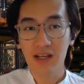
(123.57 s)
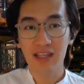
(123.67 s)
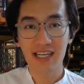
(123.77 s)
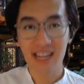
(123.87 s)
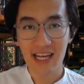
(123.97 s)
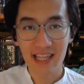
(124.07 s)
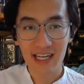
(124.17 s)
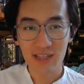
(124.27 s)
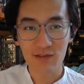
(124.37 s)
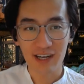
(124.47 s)
They take
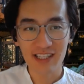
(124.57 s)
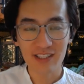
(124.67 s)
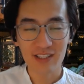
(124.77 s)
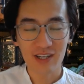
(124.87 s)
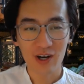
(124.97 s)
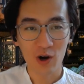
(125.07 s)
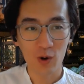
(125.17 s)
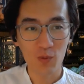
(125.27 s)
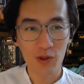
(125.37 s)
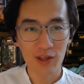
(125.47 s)
that device
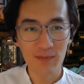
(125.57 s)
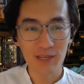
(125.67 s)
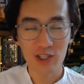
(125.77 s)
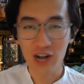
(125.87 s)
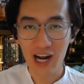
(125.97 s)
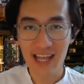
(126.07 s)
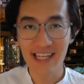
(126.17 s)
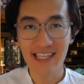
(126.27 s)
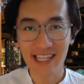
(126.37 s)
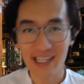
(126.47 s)
home with them, they try it and they
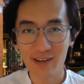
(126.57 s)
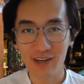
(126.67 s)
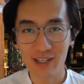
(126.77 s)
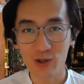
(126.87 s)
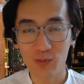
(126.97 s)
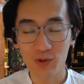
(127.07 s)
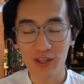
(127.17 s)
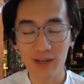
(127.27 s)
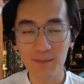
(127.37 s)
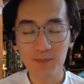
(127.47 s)
take that device home with
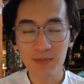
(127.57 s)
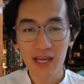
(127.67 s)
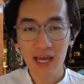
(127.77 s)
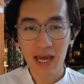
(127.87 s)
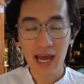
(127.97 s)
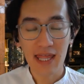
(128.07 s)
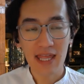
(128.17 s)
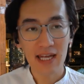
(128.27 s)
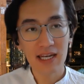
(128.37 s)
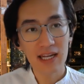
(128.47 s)
them. And
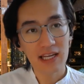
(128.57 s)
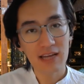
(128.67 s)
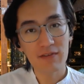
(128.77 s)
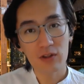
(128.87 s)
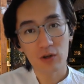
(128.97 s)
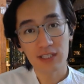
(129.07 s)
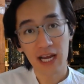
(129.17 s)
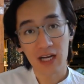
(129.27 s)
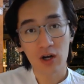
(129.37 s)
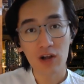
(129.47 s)
then, even though
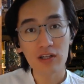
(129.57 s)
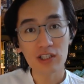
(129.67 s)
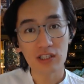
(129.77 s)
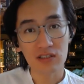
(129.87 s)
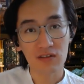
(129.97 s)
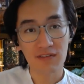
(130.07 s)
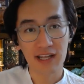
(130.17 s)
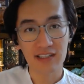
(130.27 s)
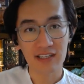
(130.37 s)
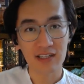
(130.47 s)
technology is
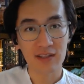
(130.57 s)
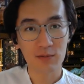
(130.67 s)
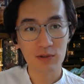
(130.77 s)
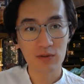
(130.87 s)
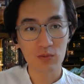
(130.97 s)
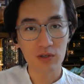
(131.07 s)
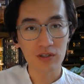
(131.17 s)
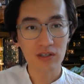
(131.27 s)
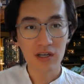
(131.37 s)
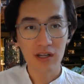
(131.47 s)
advancing in the real
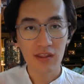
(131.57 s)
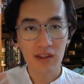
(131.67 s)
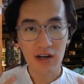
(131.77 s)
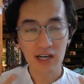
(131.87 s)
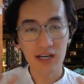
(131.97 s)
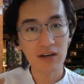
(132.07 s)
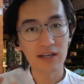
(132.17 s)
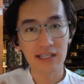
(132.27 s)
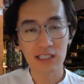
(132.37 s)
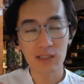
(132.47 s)
world, their hearing
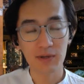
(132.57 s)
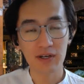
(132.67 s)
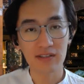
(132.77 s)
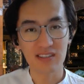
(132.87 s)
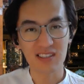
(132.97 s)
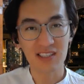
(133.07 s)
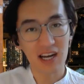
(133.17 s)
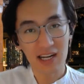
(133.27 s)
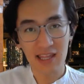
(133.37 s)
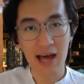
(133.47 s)
experience is
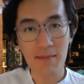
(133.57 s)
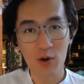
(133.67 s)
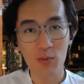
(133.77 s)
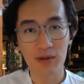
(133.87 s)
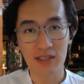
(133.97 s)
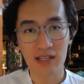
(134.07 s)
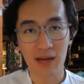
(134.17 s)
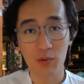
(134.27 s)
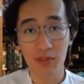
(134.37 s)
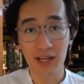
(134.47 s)
stuck in that moment in
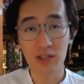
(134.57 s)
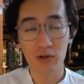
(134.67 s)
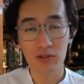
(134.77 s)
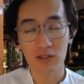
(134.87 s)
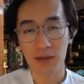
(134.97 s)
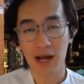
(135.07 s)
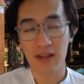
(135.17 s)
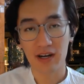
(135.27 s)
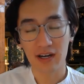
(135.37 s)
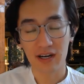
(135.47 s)
time when they chose to buy
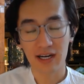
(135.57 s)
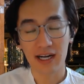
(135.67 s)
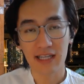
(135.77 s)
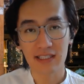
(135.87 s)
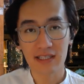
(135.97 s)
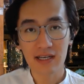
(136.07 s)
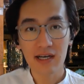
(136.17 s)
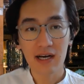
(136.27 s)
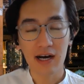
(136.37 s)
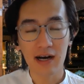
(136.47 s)
their hearing aids.
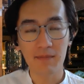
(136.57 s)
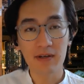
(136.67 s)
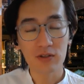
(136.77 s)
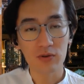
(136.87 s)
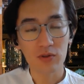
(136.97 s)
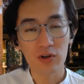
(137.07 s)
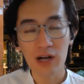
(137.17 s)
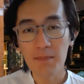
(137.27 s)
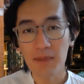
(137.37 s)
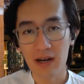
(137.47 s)
Um, so they're
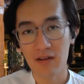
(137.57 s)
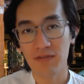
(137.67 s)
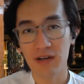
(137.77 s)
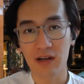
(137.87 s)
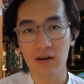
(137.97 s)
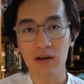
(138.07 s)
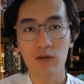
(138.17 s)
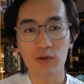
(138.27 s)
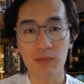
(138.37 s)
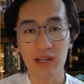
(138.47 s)
not benefiting
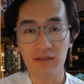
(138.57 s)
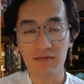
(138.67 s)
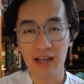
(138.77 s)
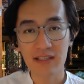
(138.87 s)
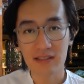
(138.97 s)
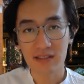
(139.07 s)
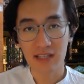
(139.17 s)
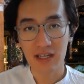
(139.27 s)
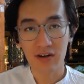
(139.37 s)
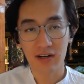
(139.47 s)
from the advances in
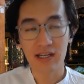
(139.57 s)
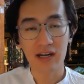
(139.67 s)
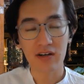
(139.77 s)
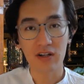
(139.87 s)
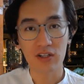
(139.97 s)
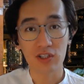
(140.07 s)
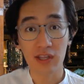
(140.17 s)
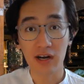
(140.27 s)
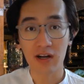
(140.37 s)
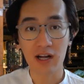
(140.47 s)
hearing technology
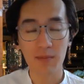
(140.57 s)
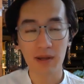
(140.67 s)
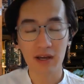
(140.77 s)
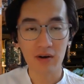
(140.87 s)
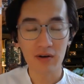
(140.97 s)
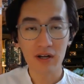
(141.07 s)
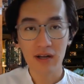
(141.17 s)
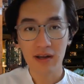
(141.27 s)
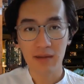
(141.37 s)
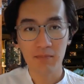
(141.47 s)
that are coming out
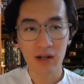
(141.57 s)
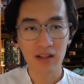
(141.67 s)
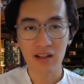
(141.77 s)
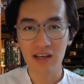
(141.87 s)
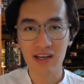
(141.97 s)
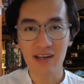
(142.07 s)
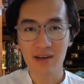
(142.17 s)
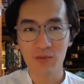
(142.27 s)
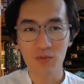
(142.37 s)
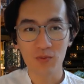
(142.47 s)
monthly,
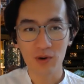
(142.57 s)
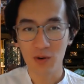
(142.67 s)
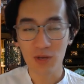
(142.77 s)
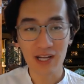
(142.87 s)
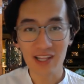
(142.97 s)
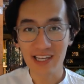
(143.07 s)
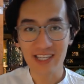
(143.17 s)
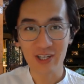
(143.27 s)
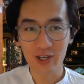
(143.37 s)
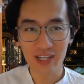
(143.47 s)
uh, weekly,
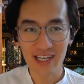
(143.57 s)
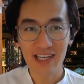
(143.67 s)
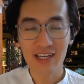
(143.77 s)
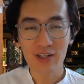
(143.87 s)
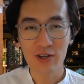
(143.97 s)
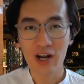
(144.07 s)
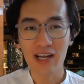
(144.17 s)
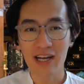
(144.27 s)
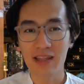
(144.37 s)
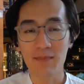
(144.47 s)
yearly. You're not
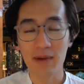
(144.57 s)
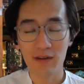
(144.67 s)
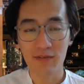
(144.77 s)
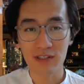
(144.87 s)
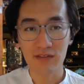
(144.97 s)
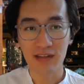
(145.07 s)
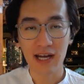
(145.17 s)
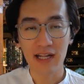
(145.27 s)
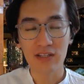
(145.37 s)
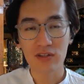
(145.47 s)
getting the benefits of that.
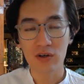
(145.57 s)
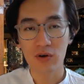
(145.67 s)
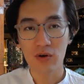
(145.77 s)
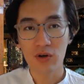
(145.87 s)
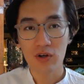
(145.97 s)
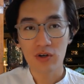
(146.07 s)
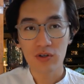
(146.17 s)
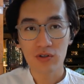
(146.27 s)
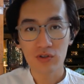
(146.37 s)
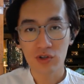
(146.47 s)
And so
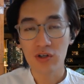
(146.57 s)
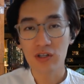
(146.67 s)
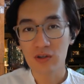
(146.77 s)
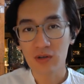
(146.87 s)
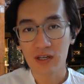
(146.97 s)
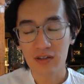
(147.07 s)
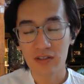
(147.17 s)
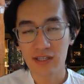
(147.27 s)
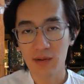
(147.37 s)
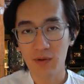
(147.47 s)
certainly you can
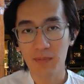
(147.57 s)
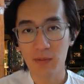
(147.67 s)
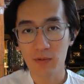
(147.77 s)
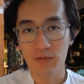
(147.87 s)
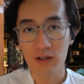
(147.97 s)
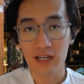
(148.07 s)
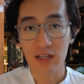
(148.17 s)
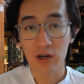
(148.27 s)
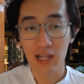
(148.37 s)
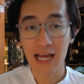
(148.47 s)
understand why people feel like
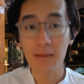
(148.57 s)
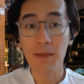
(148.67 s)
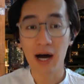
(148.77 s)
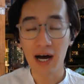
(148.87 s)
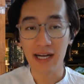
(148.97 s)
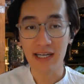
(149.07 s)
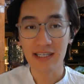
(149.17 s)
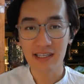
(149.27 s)
they're lagging behind.